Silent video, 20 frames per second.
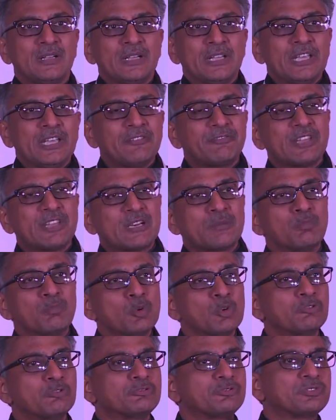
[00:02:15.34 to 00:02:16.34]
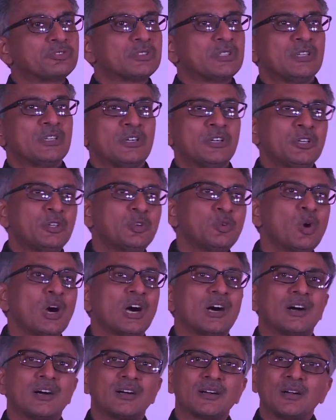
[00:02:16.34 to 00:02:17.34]
If that move to
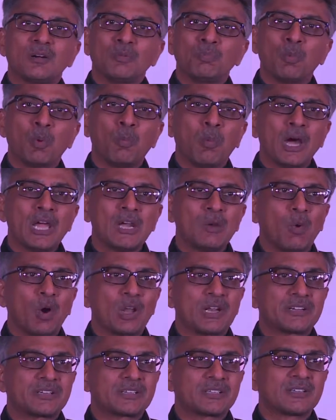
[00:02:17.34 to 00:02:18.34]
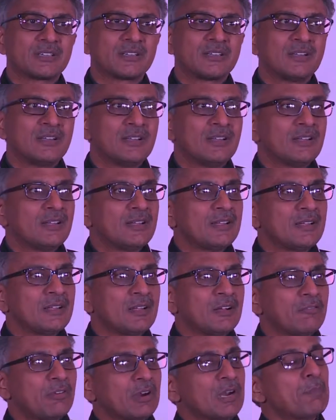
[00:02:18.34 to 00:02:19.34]
a mobile wallet,
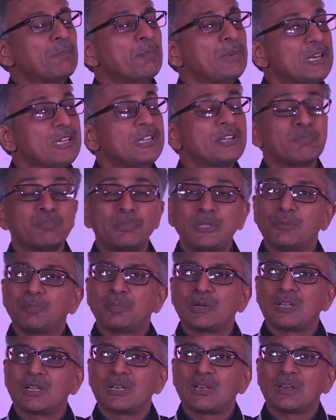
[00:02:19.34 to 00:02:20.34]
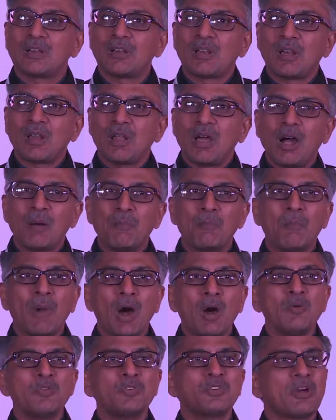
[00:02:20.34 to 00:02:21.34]
for 1 billion people,
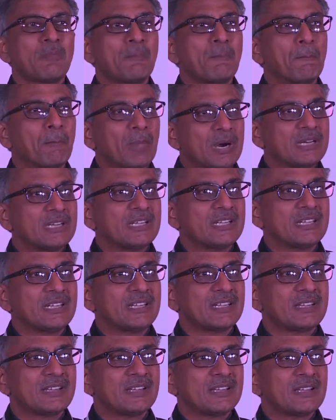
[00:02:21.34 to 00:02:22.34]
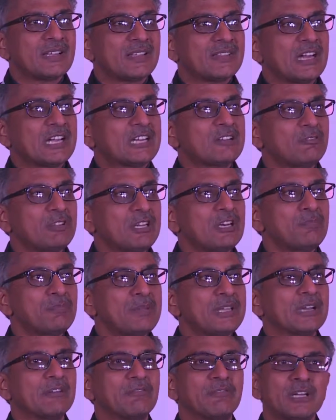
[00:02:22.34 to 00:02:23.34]
amount of money that will
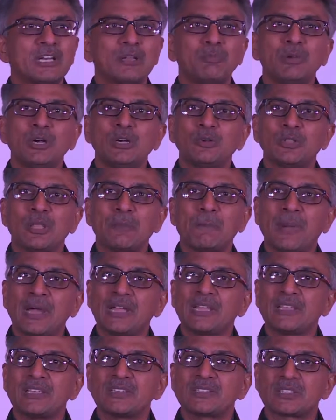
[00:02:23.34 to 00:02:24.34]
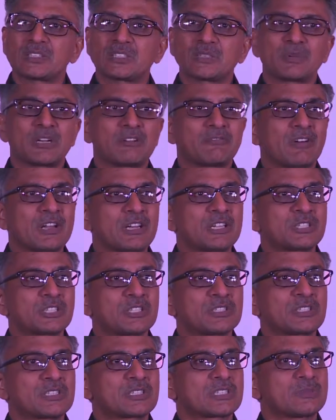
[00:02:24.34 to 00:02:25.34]
be available to the banking system and financial
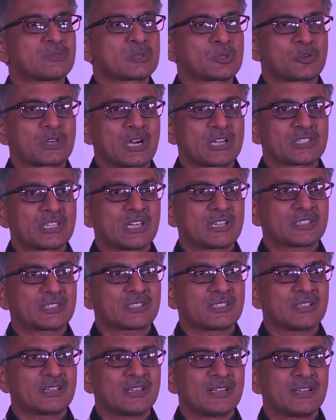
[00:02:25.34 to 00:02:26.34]
systems to transaction